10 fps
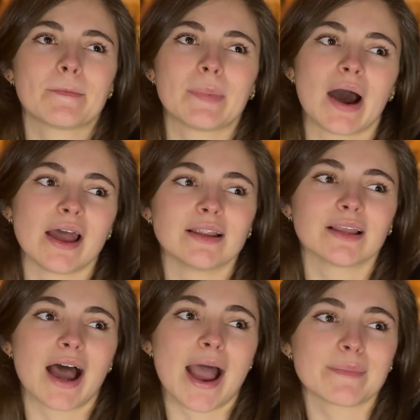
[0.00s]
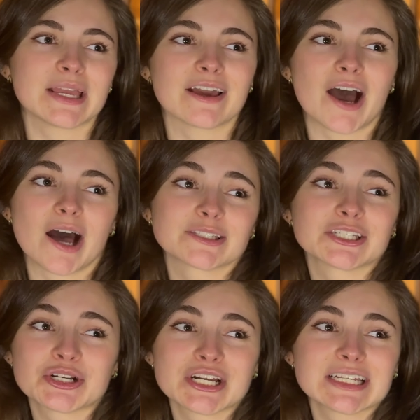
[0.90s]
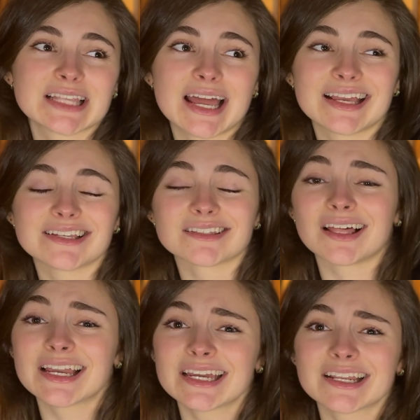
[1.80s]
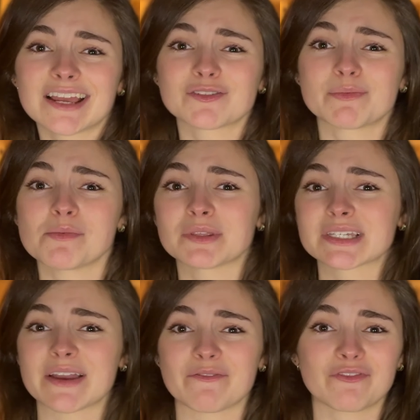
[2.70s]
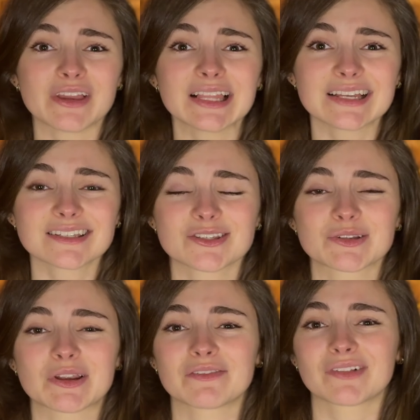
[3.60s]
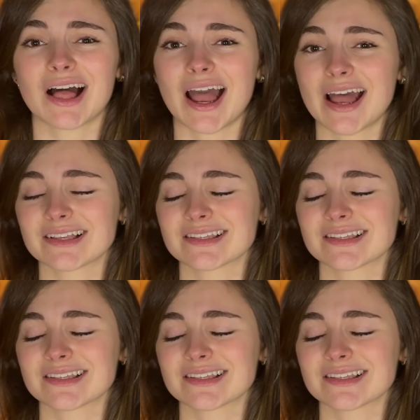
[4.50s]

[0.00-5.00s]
but I mean, a series that is like it, gives people the same feelings as Throne of Glass.